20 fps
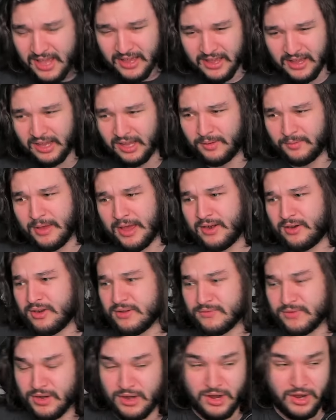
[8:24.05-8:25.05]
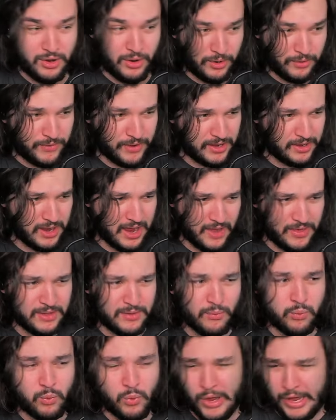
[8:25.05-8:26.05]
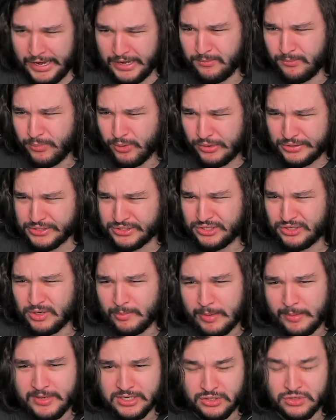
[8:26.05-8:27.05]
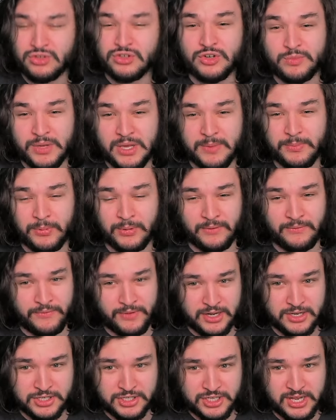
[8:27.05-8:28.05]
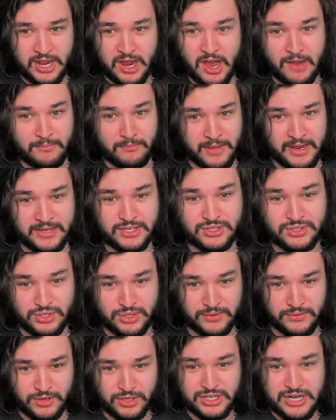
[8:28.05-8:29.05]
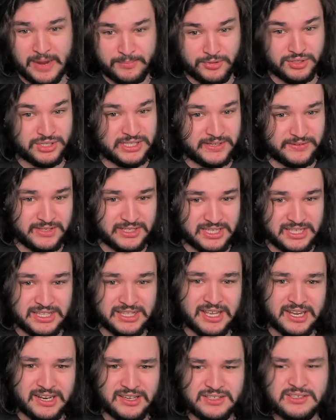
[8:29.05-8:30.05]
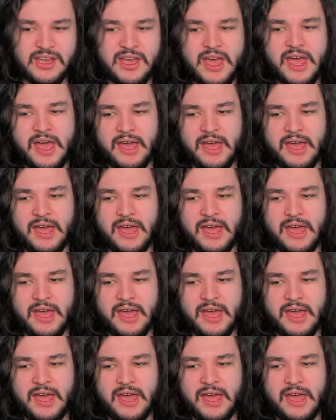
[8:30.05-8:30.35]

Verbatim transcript: Um, I don't even know if any, I think one person or maybe two people have finished it on my server, Chapter 17, that is.